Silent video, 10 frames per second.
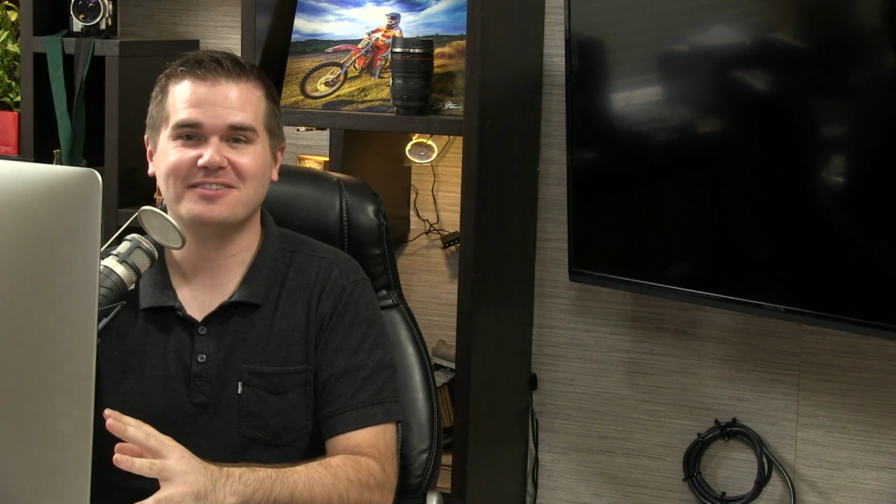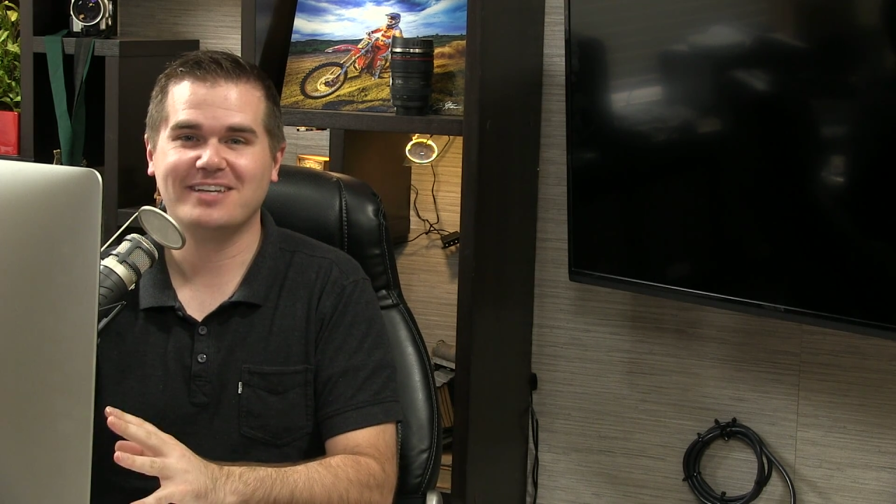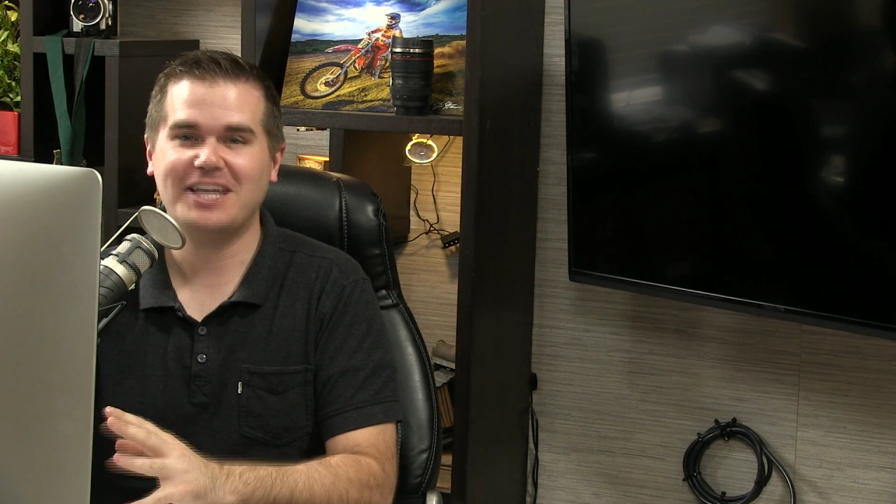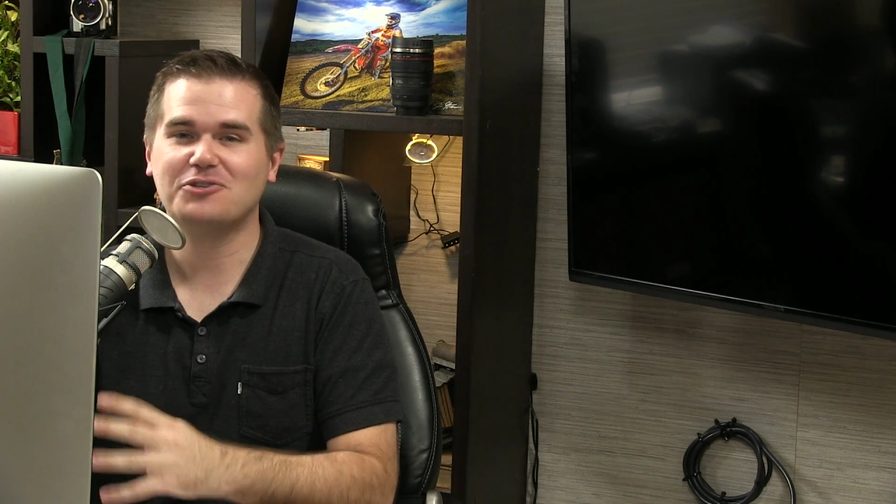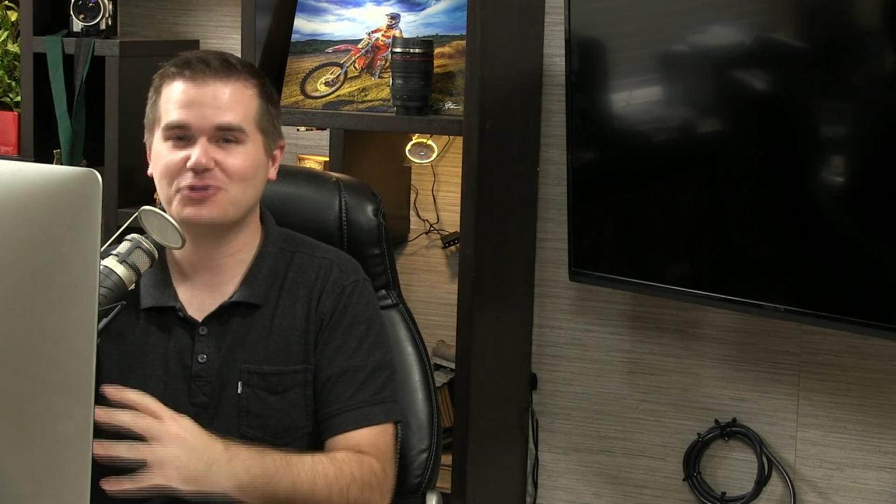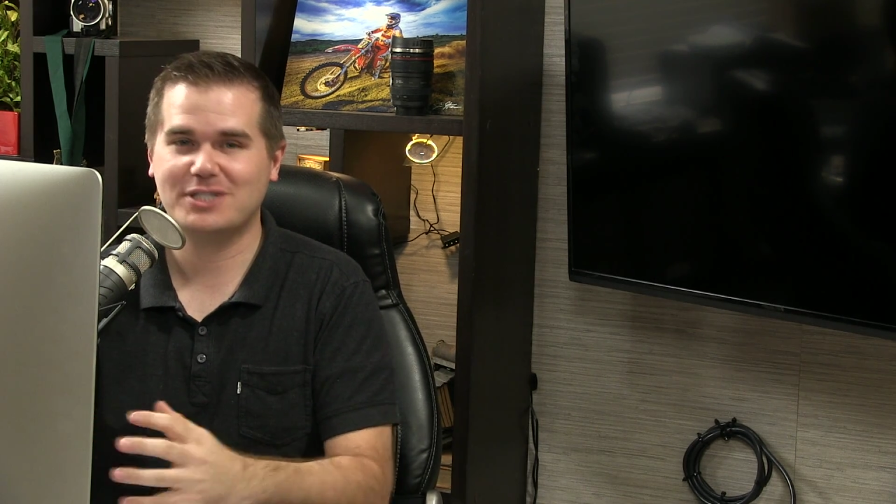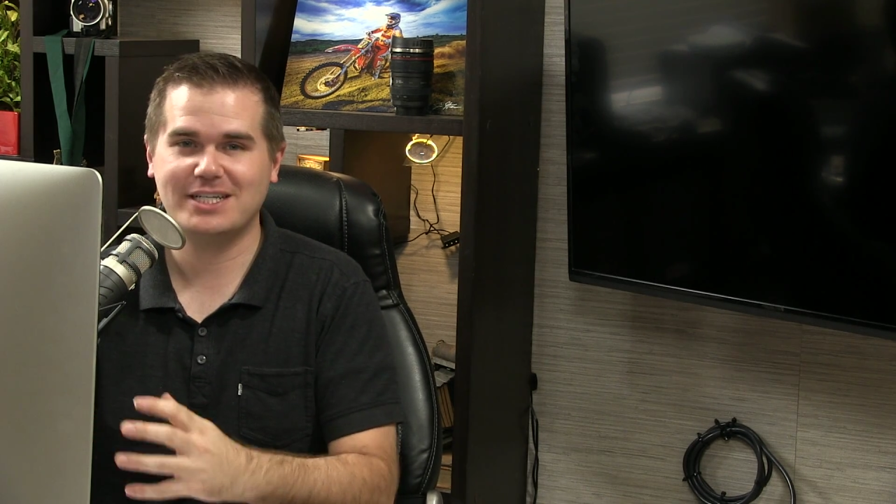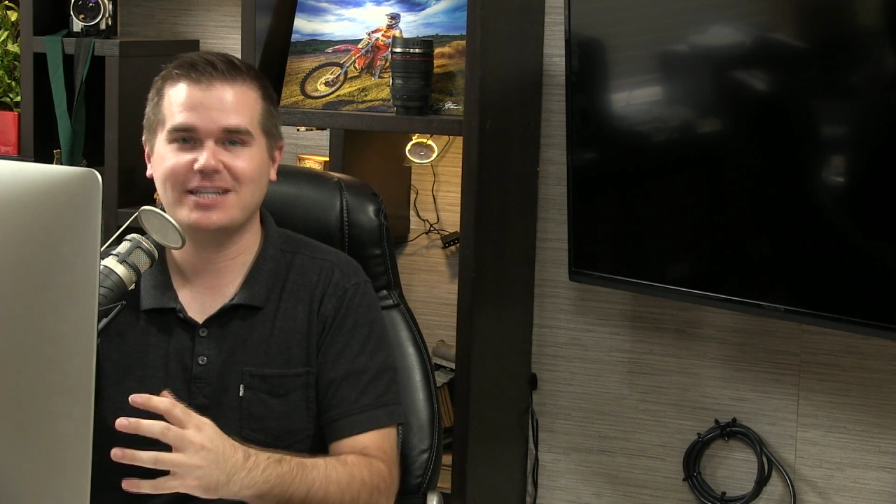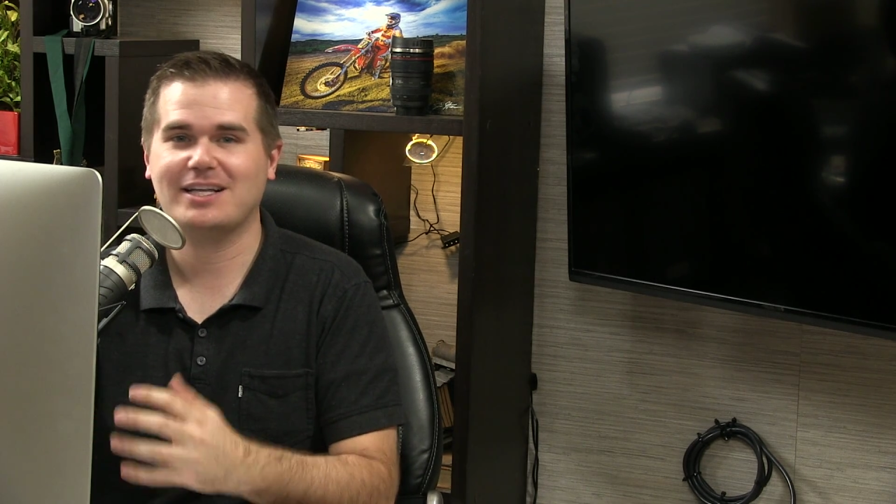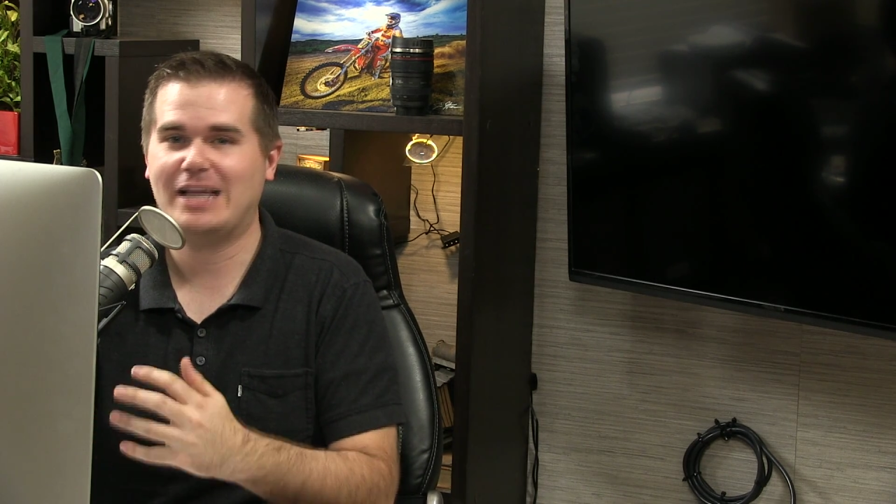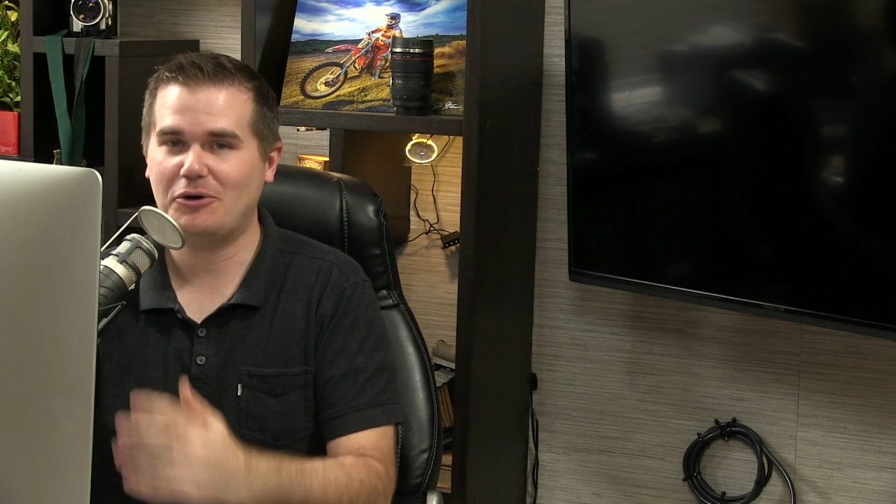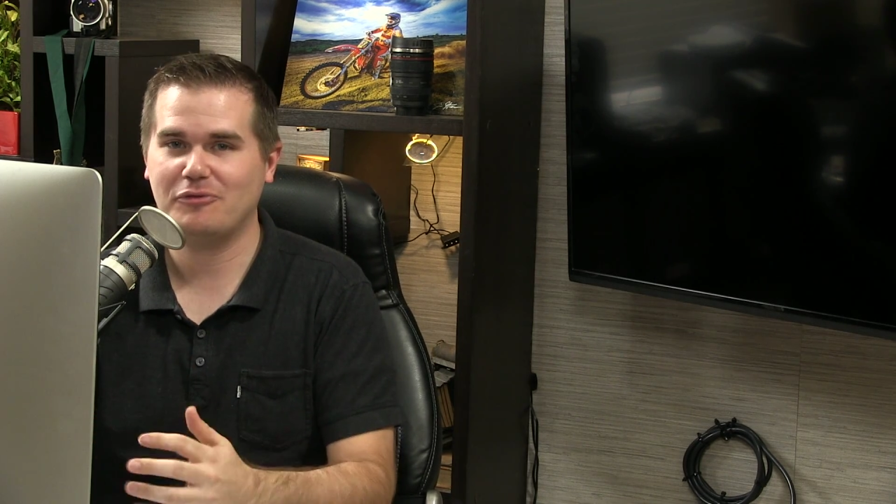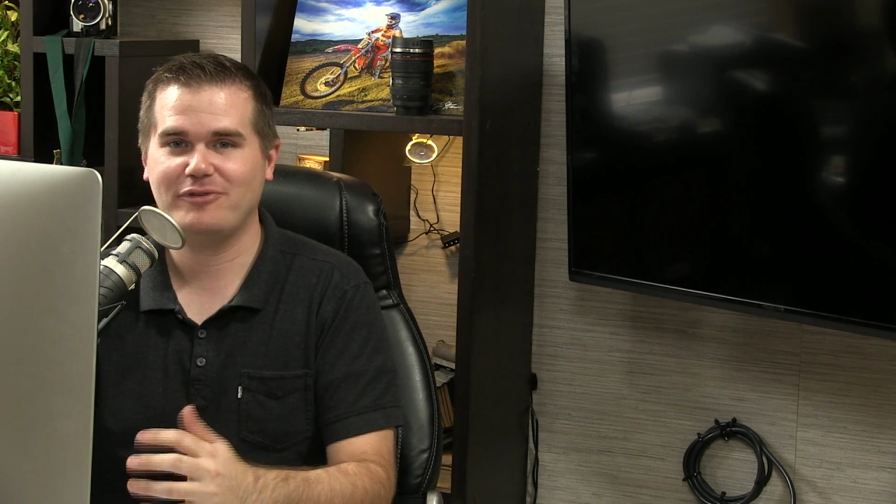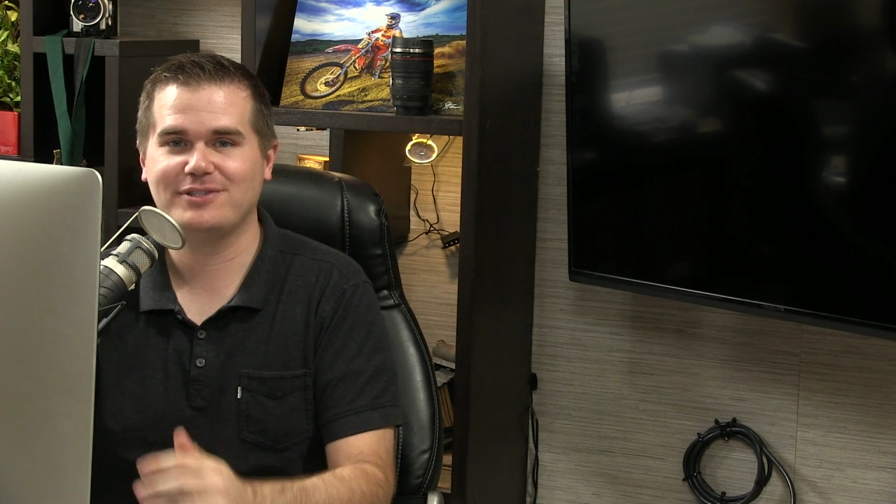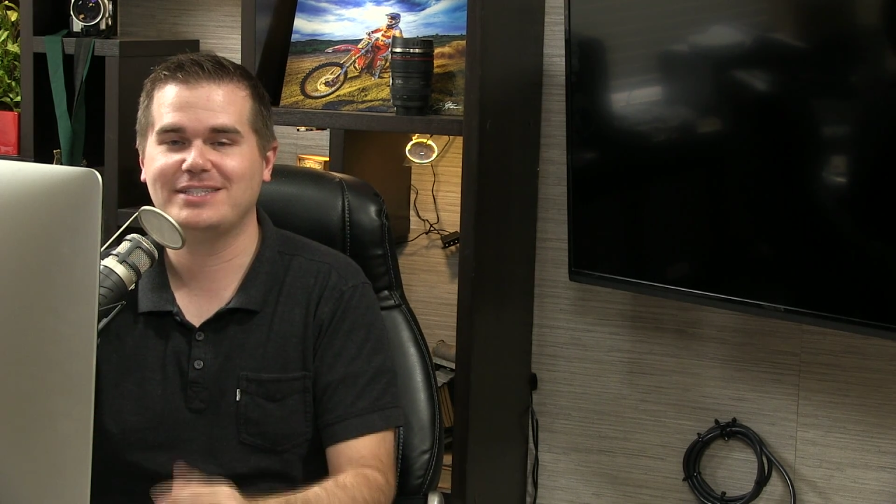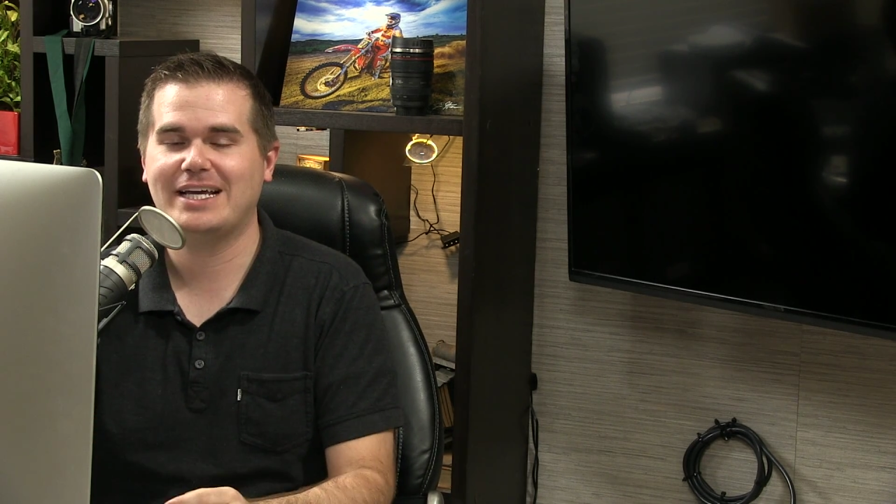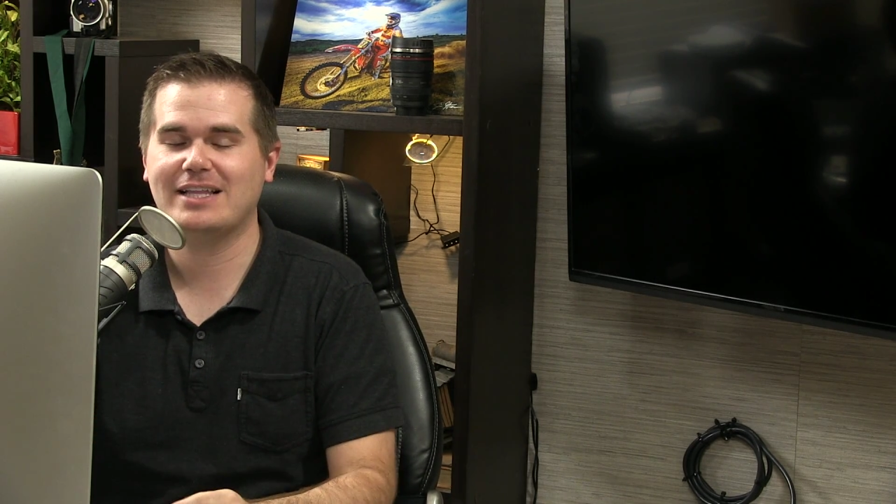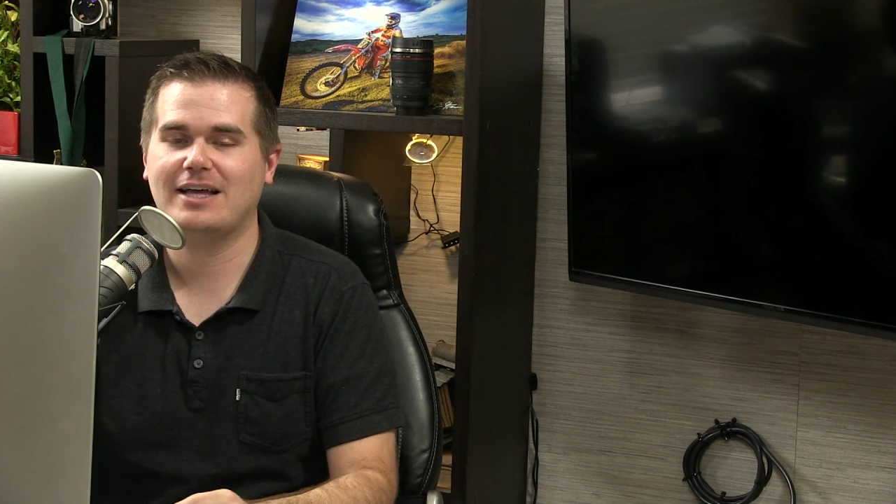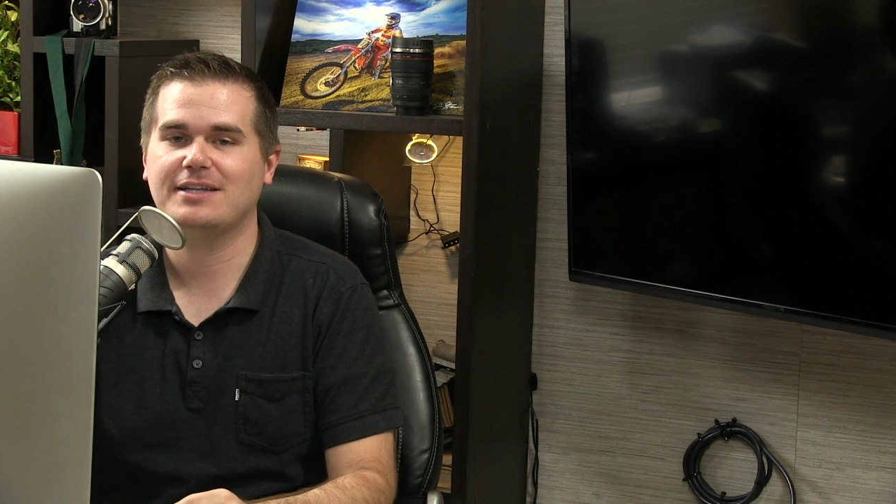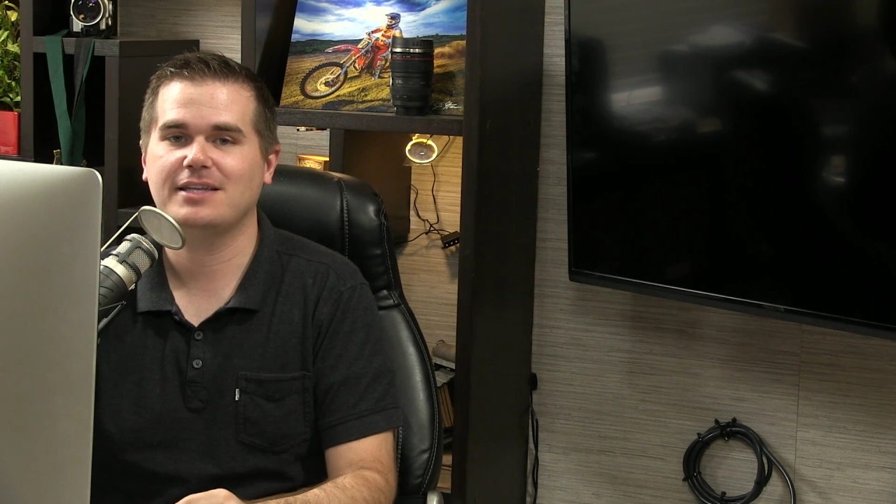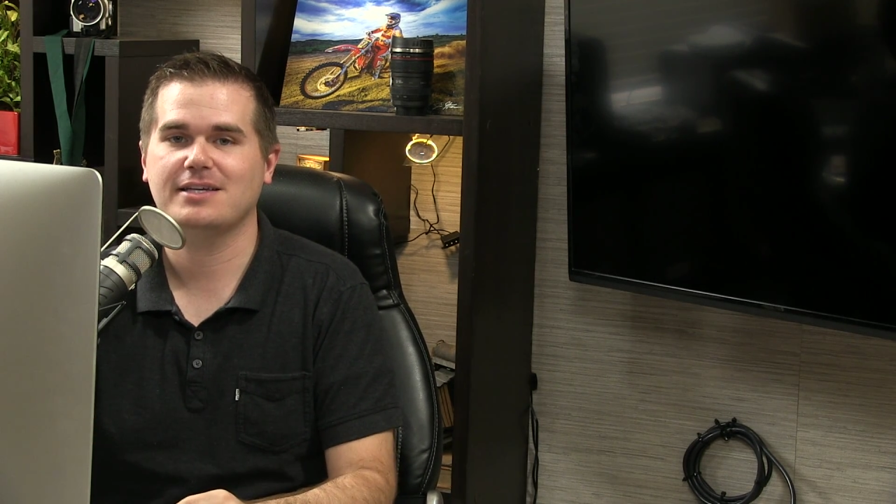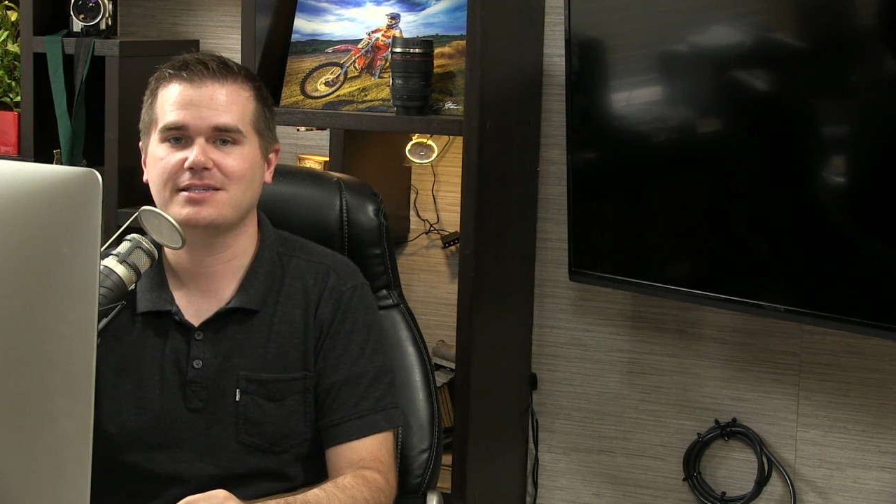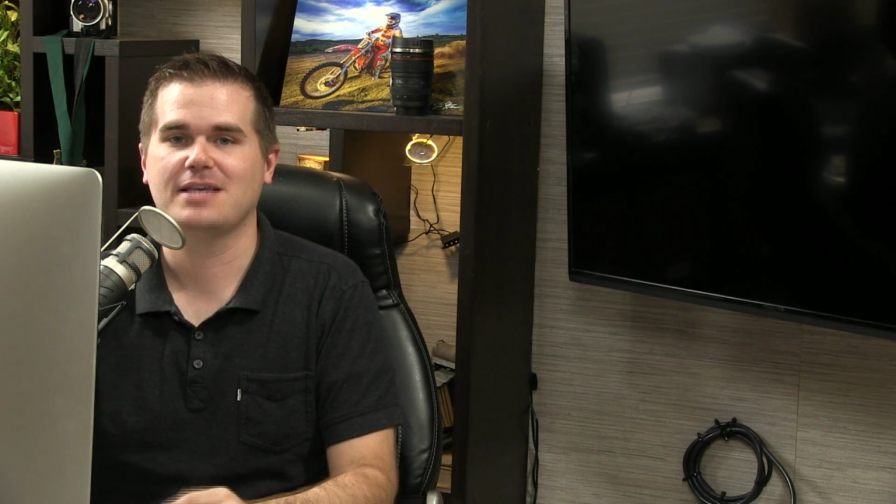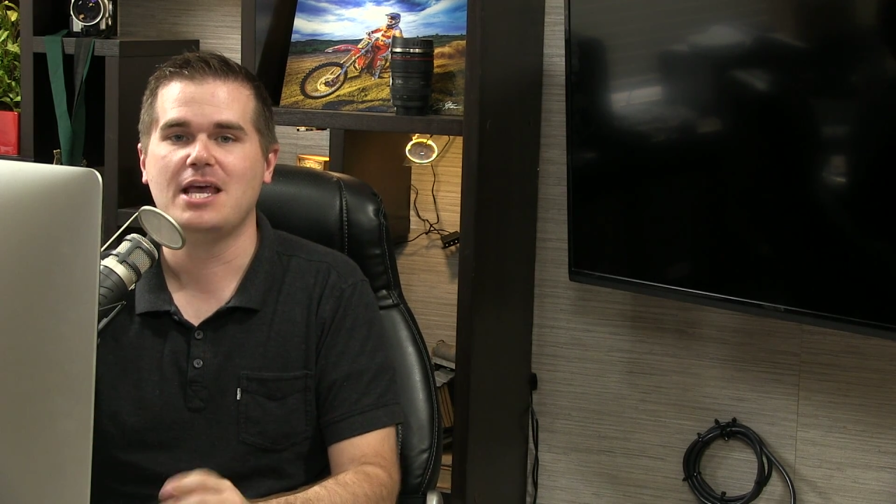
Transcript: interesting cloud-filled day like this,